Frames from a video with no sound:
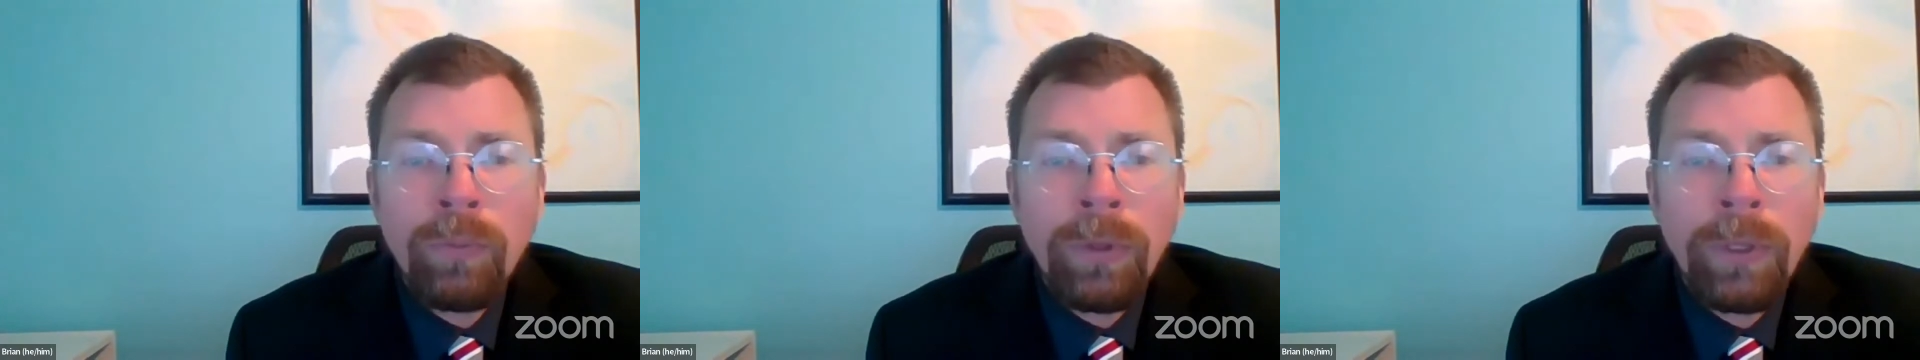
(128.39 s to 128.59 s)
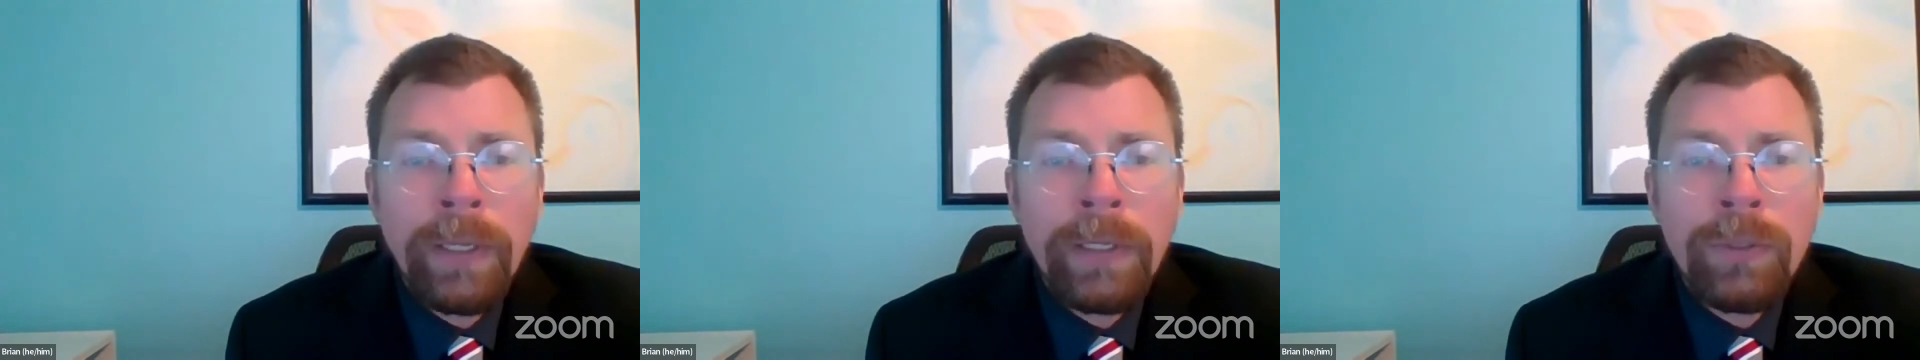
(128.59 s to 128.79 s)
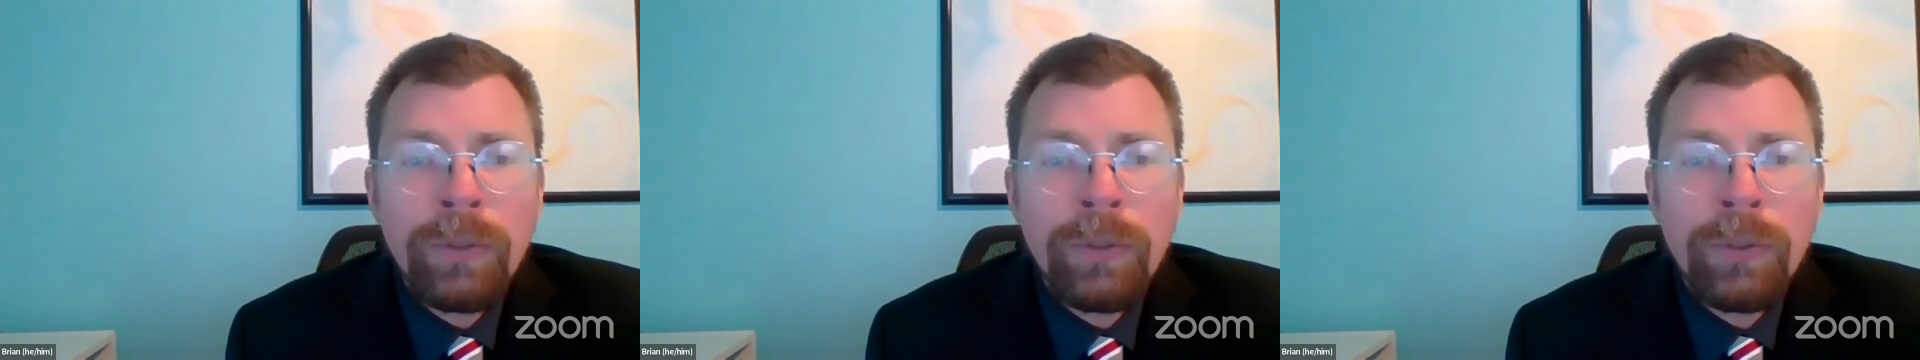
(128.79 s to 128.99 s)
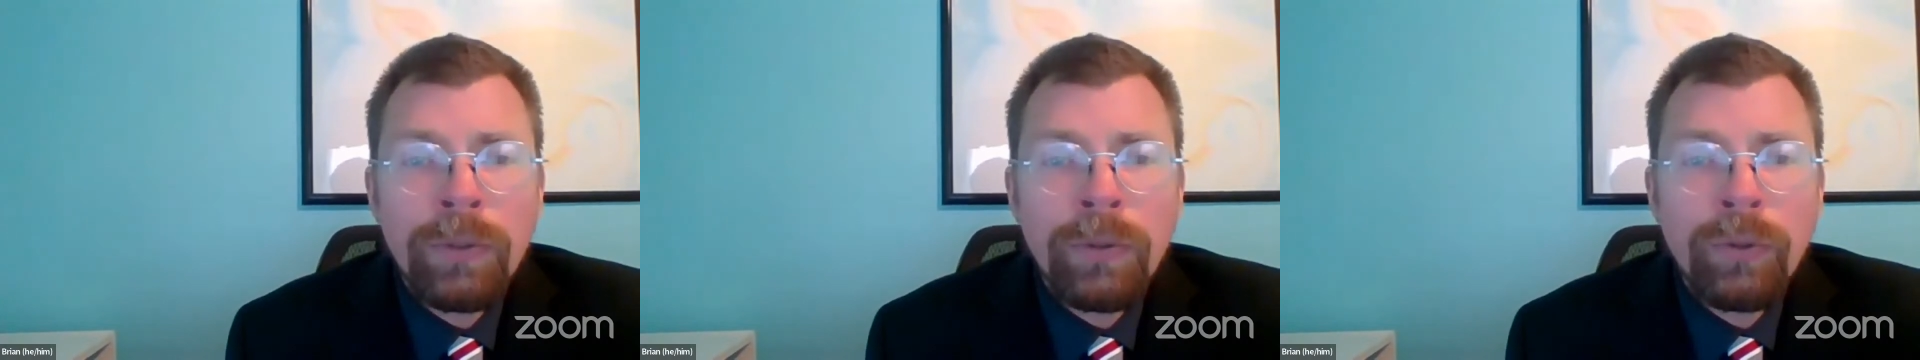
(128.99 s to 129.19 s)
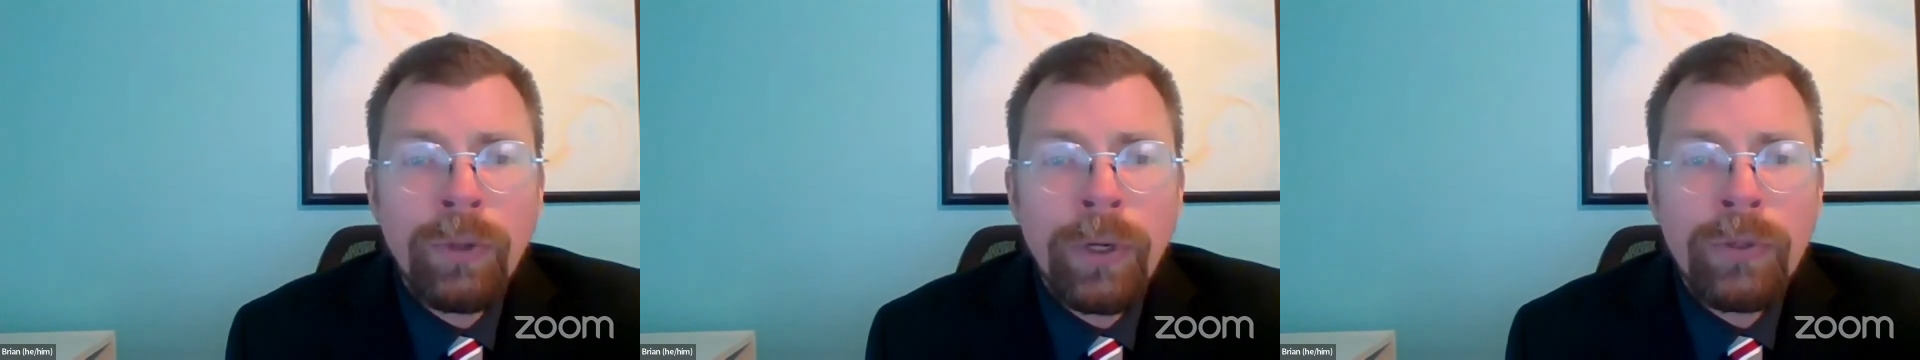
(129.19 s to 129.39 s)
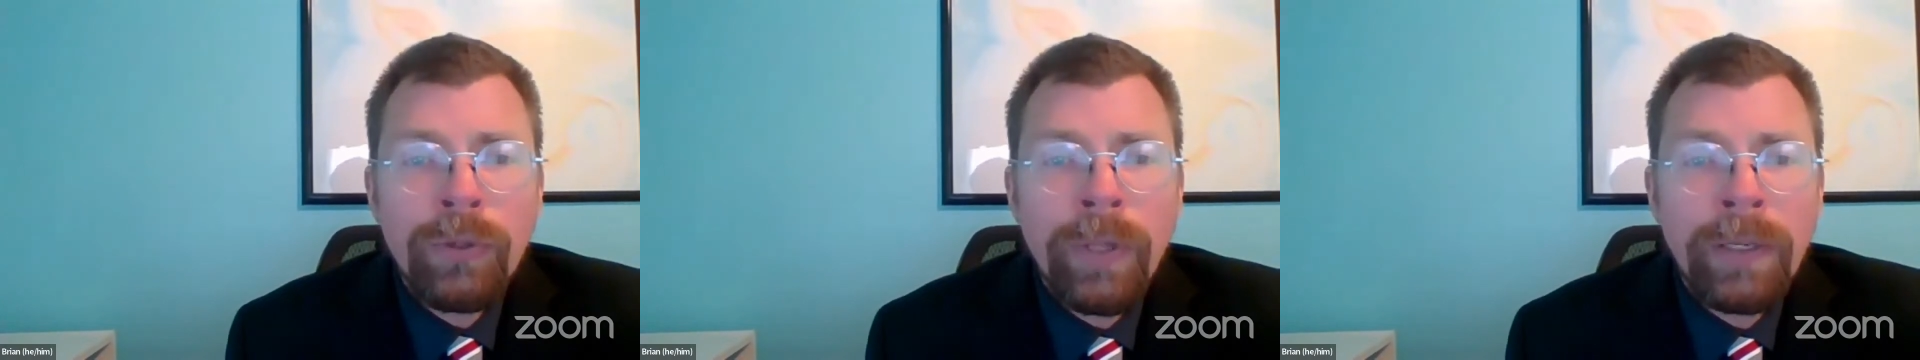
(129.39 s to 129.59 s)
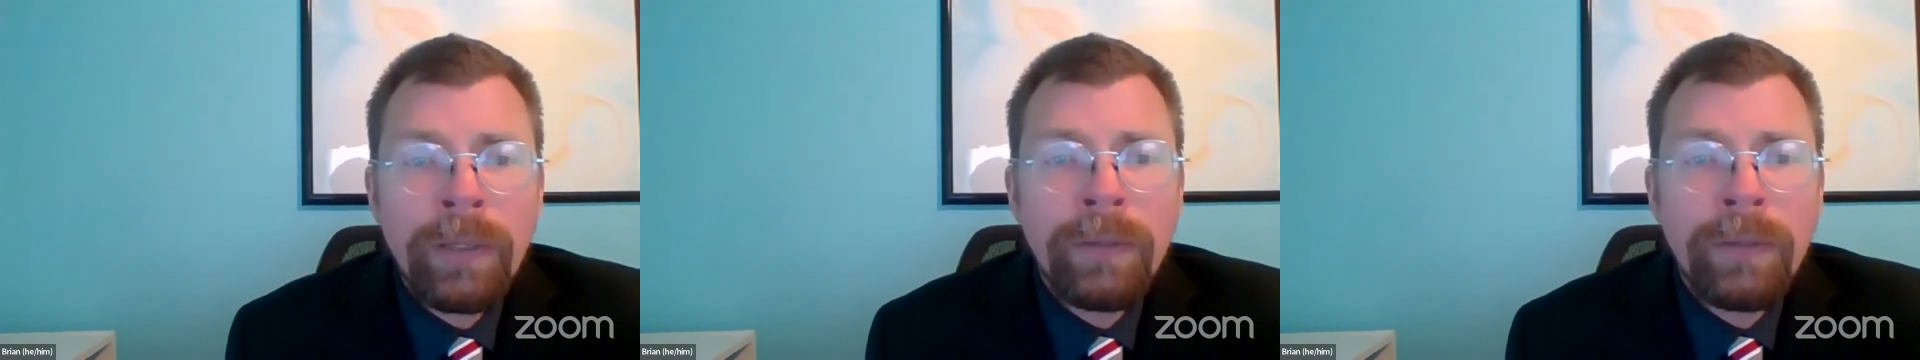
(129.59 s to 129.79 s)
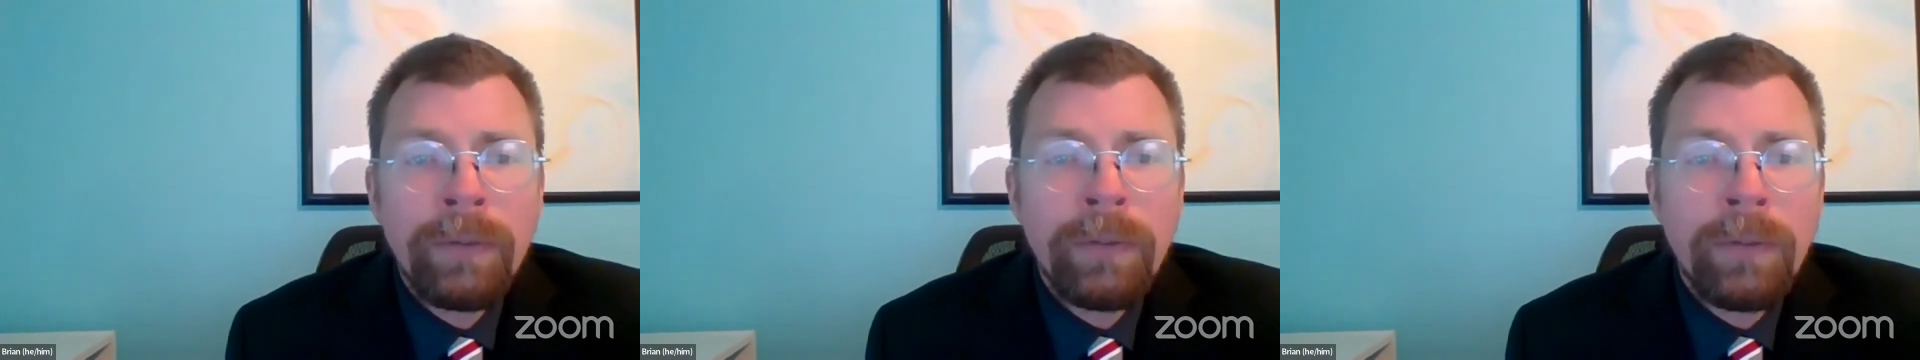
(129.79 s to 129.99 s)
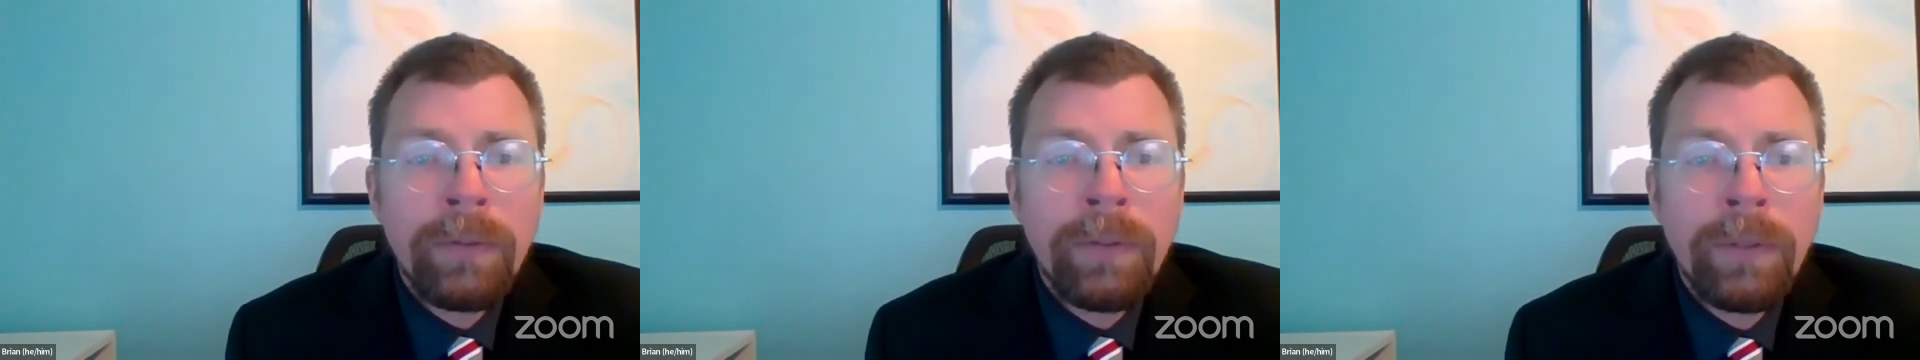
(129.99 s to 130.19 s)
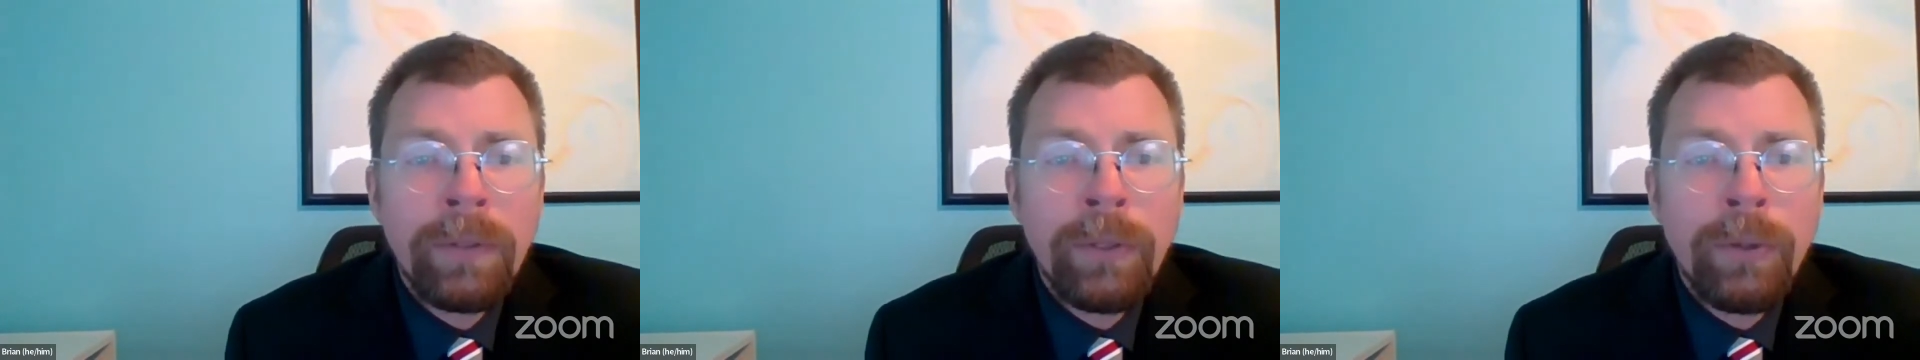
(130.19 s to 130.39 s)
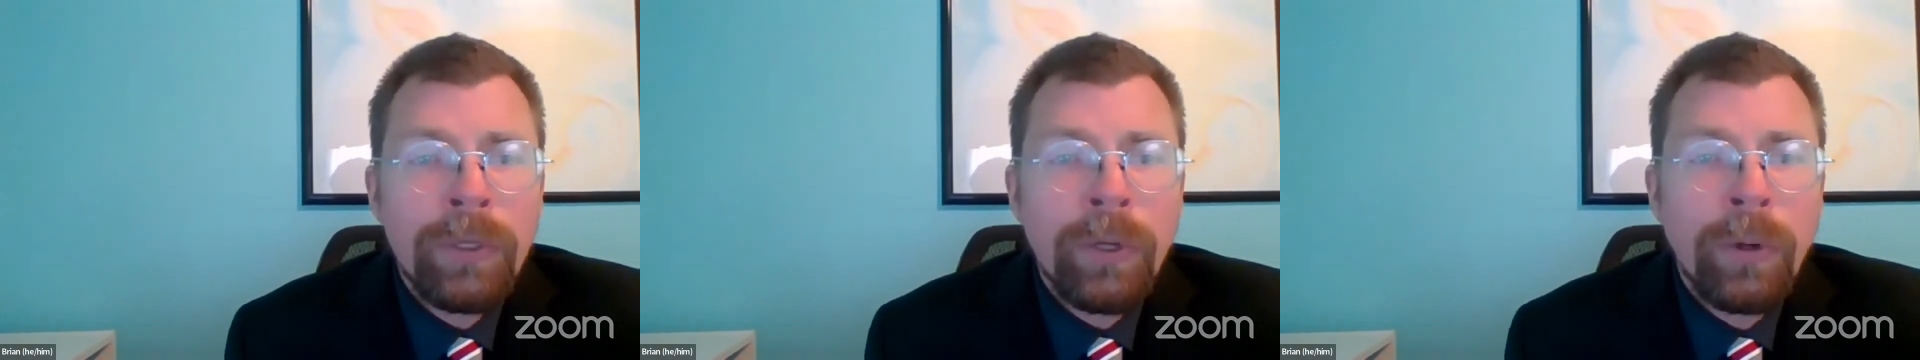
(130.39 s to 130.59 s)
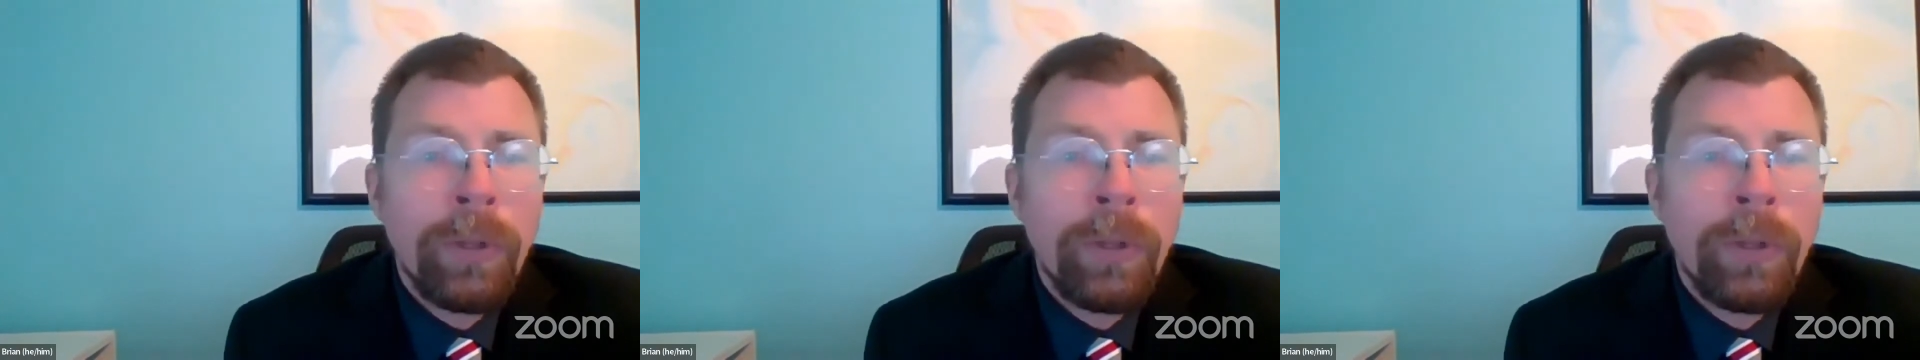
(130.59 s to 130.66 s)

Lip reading: relates to the U.S.